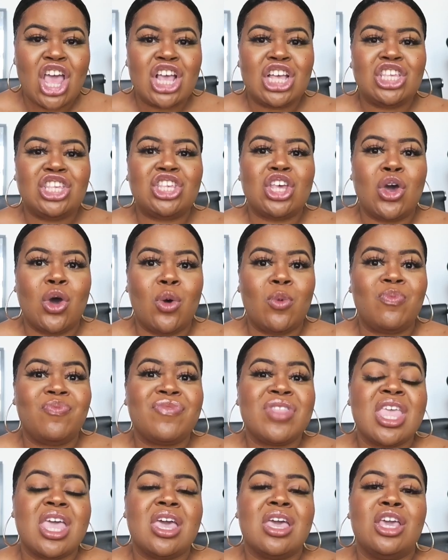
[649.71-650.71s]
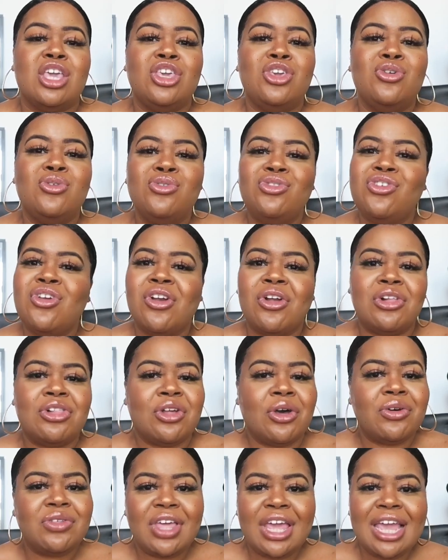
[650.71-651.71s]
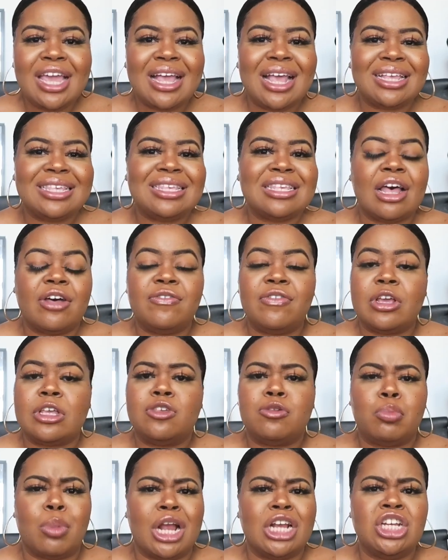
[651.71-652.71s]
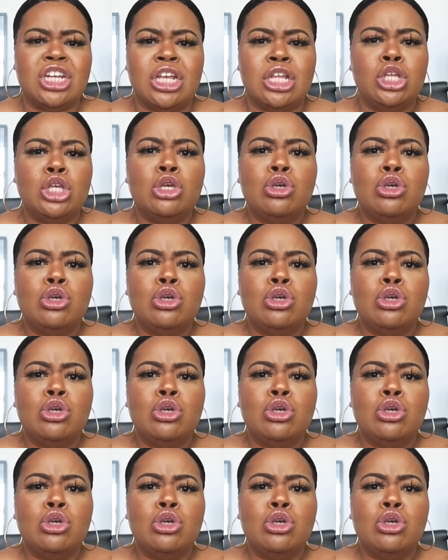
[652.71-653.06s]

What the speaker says: So use your clothing as self-expression.